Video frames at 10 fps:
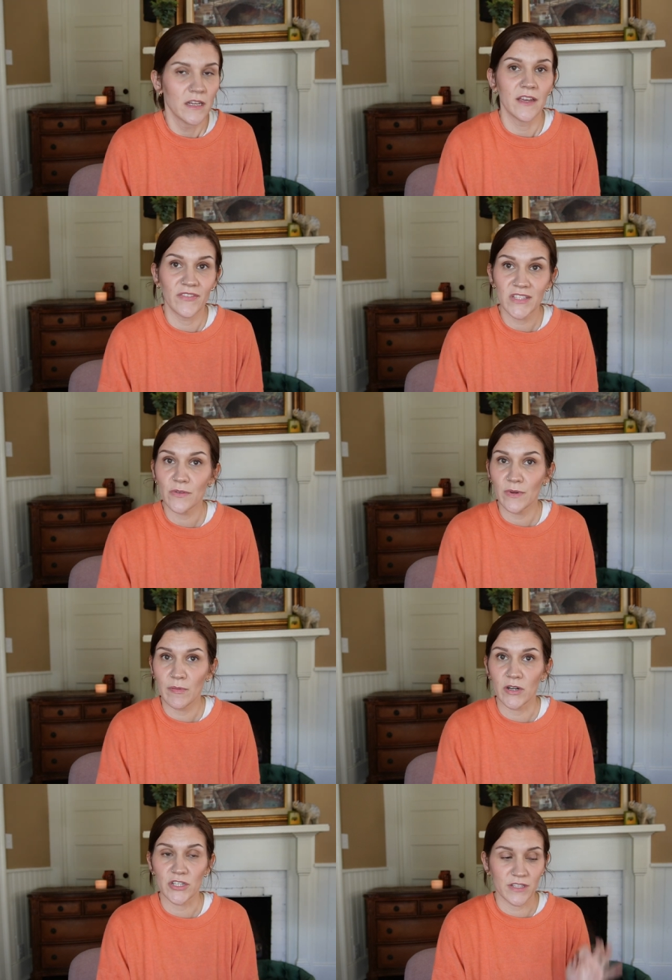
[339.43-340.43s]
if it's a
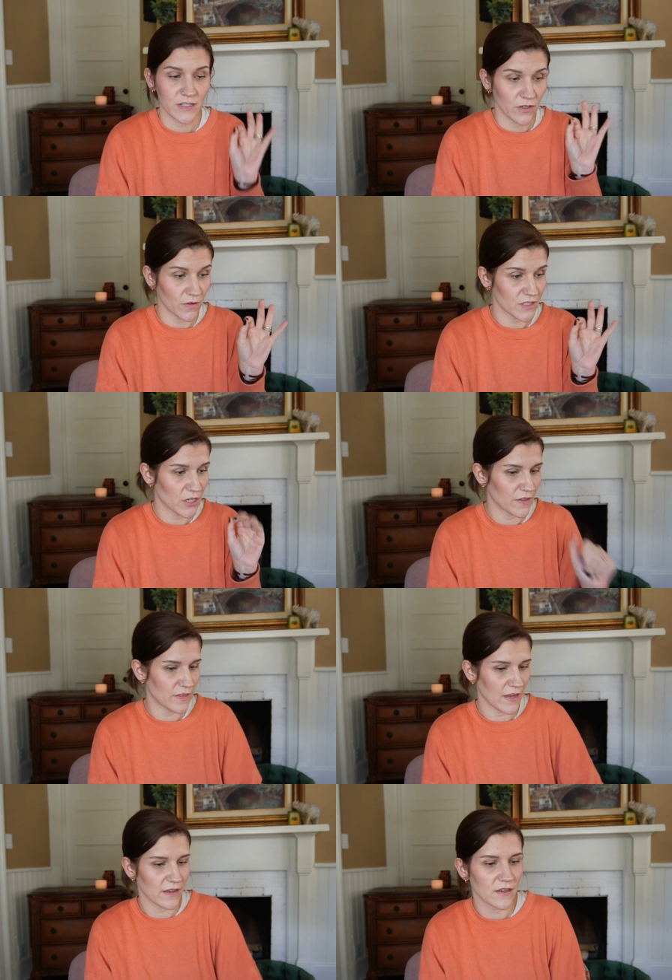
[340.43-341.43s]
repurchase, you know it's a good
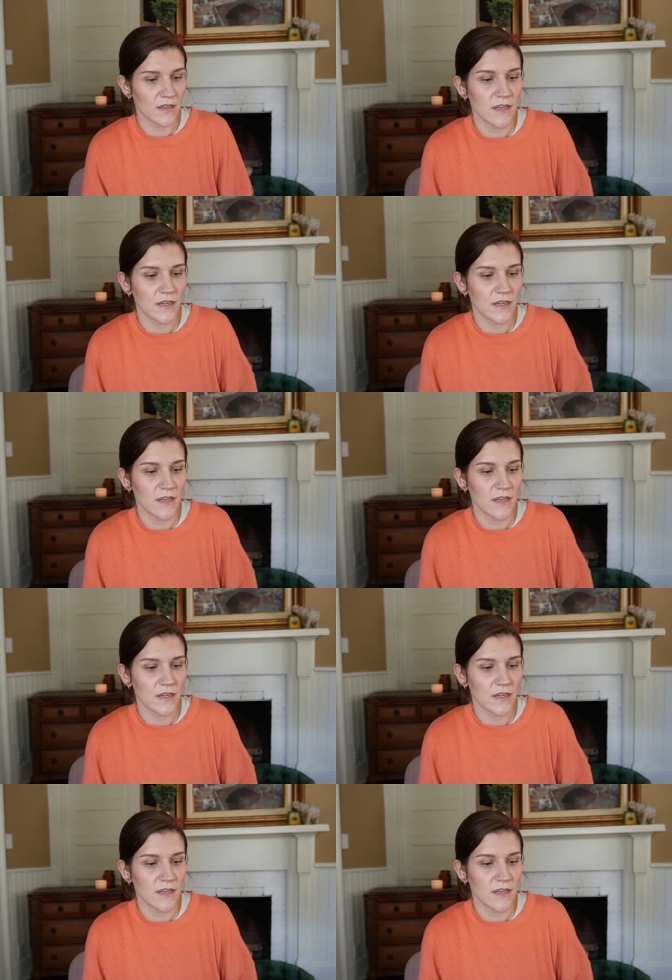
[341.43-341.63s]
thing.